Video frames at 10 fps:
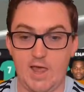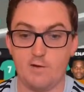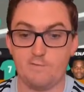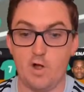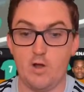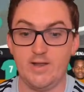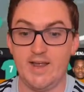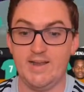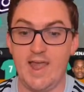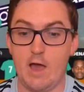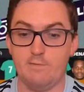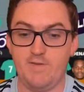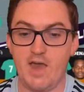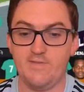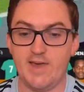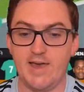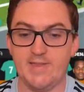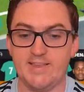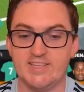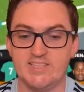And a throw in our favour here
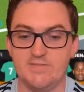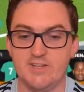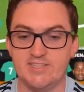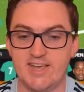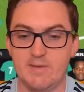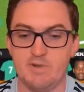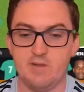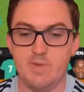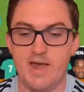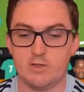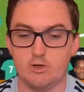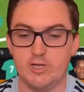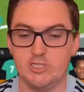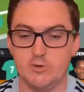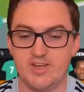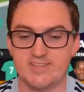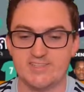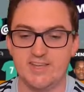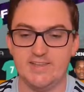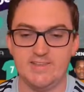at the 17-minute mark, looking to
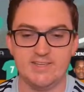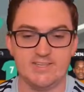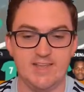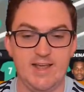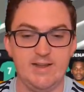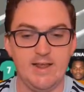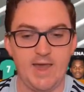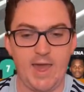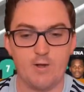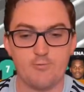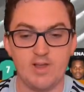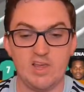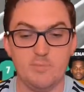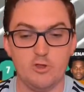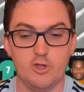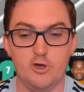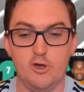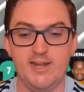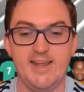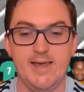extend this lead and really put the
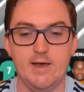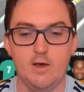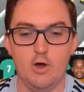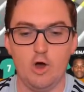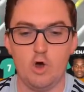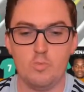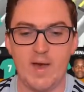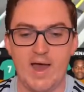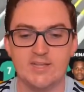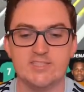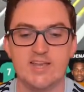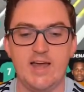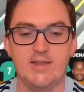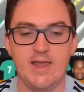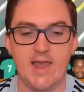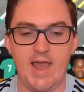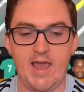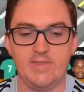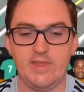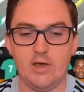hurt here on Partyzan
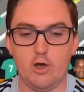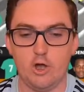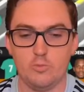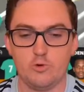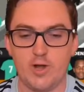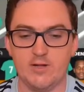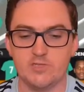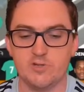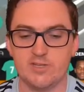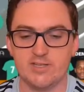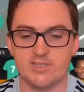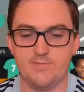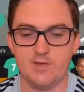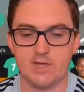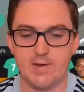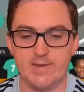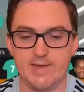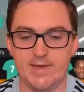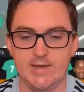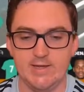at their home ground, as we get something going
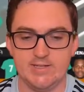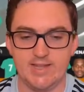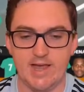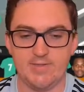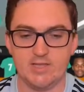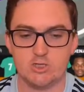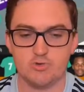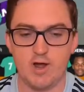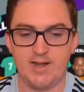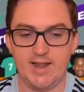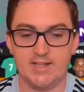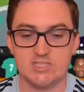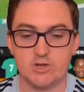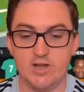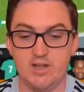here down this right-hand side.